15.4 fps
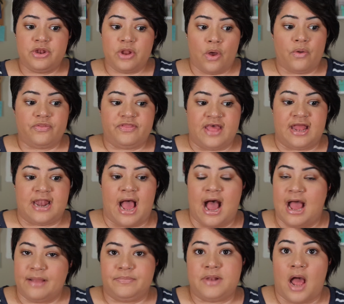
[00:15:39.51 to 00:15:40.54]
know that
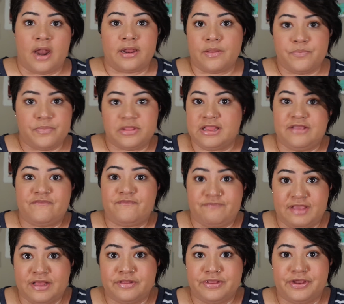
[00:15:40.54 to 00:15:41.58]
I'm not a complete
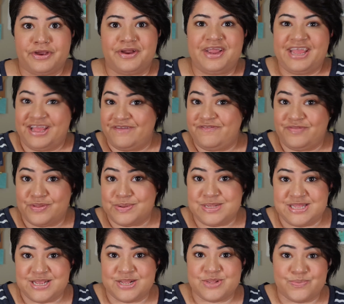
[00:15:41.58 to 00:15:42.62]
failure if
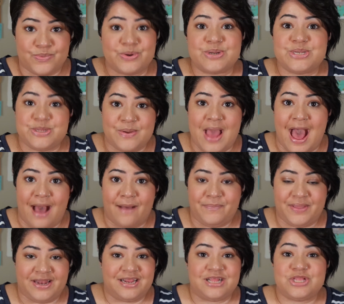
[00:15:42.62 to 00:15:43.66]
those things were to
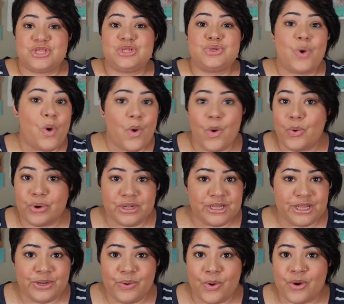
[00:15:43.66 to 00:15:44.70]
happen. It's
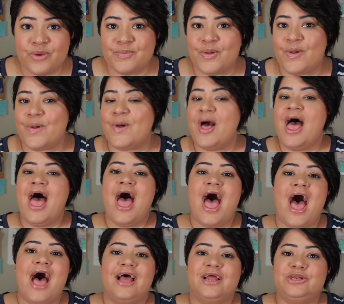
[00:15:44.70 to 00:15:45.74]
totally normal,
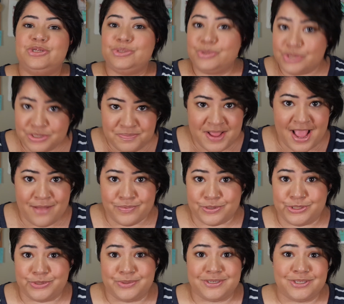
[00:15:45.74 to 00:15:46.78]
and you should be
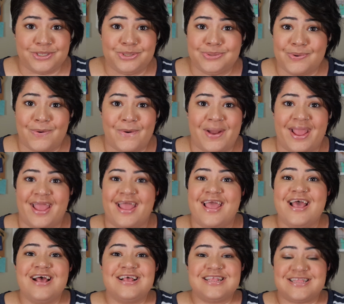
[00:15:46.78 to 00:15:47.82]
able to
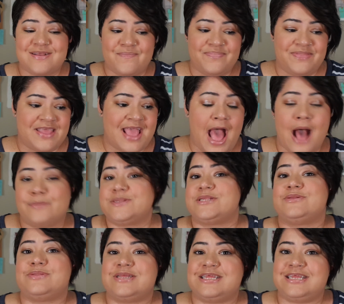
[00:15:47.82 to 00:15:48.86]
enjoy something
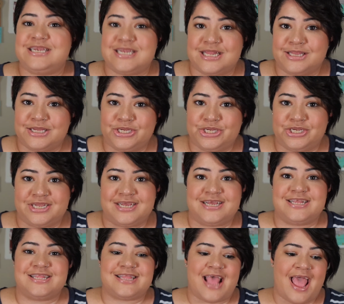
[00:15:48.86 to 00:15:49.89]
absolutely
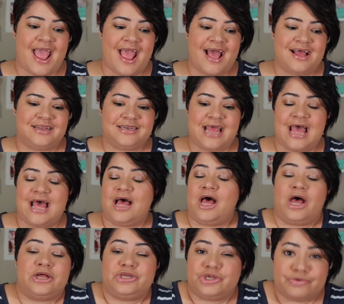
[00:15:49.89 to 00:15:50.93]
delicious and
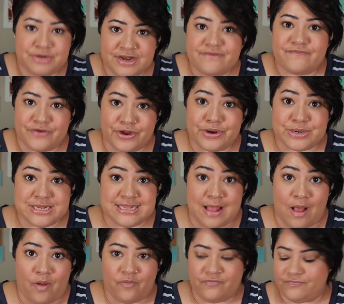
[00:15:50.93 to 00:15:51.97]
a treat for
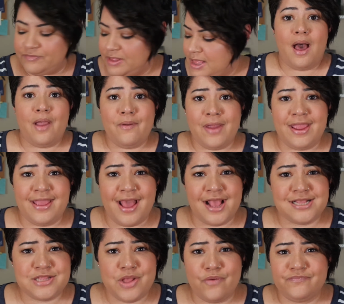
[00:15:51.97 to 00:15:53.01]
yourself. Alright
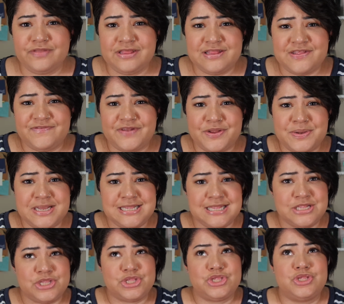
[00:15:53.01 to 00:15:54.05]
guys, hopefully this video
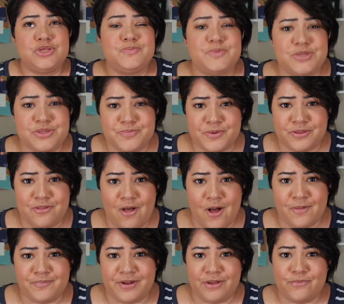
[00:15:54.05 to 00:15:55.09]
isn't super
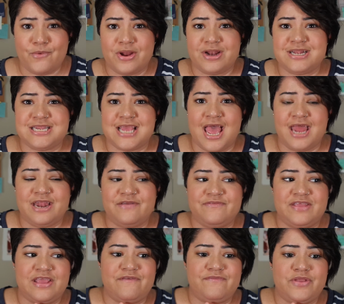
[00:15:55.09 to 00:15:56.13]
long, but I wanted to
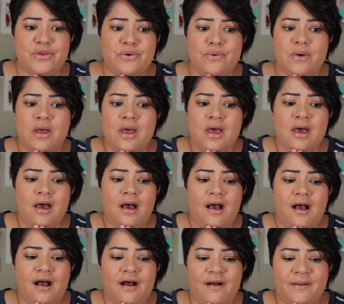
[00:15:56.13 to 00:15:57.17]
kind of give you
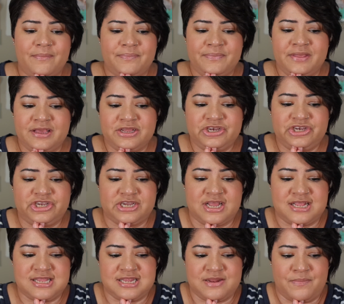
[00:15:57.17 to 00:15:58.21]

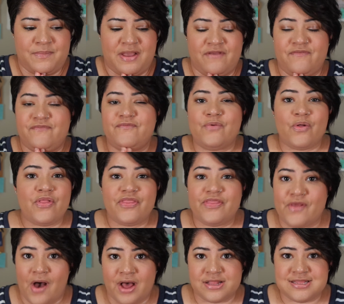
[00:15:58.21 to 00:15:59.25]
just my full
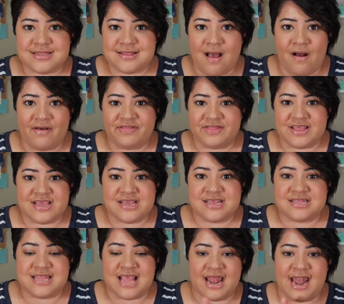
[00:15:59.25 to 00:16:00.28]
thoughts on
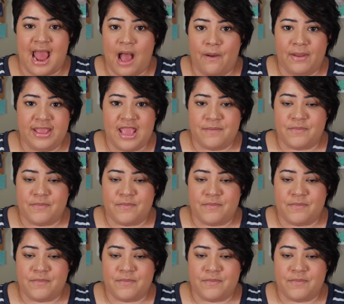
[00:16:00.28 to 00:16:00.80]
these and how I